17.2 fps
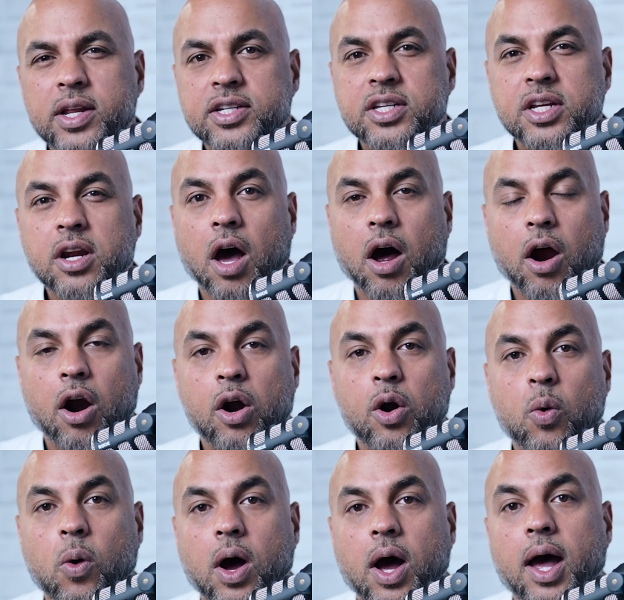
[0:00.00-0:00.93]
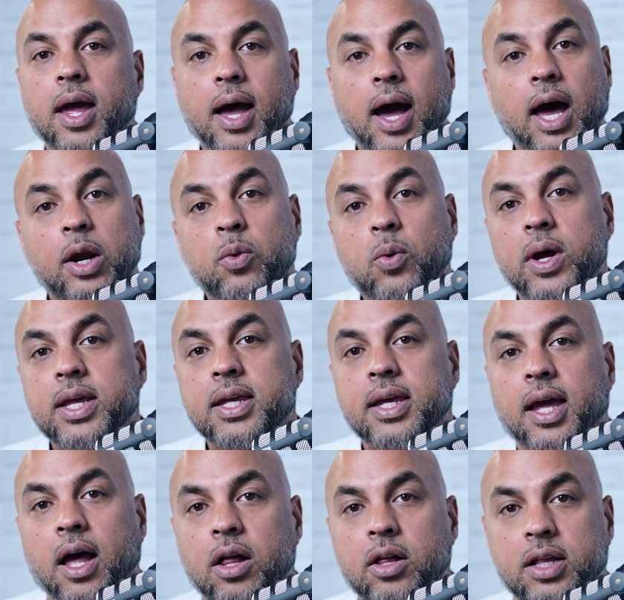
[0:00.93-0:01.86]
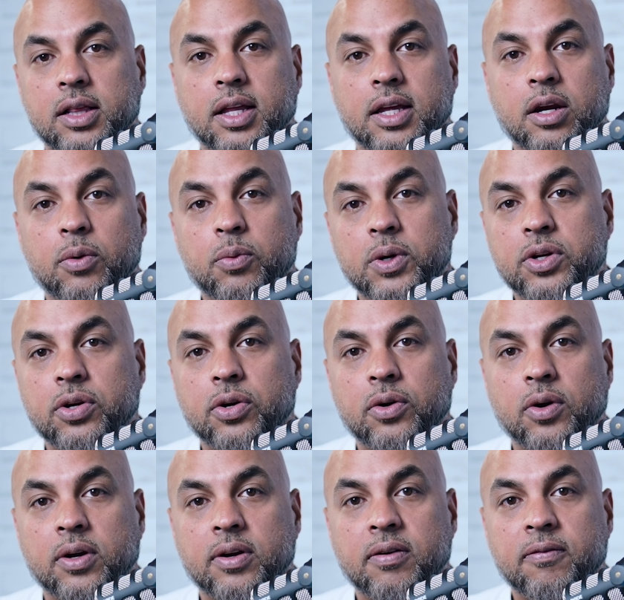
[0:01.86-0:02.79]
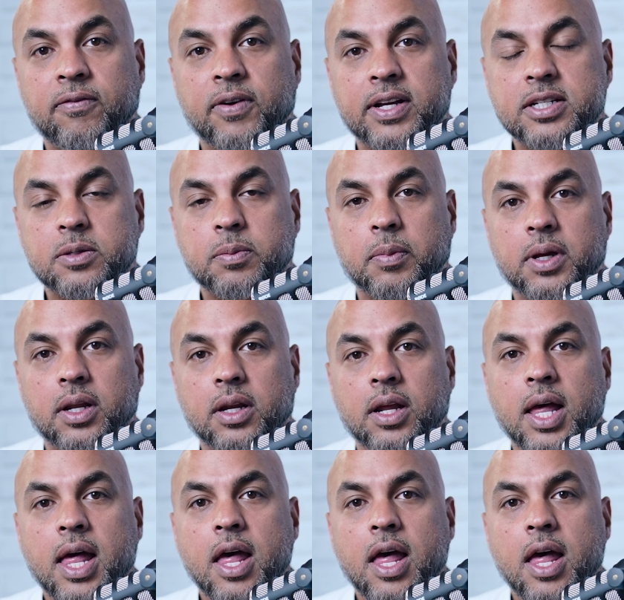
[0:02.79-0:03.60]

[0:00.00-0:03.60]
is an ROI? How do I calculate a return on investment?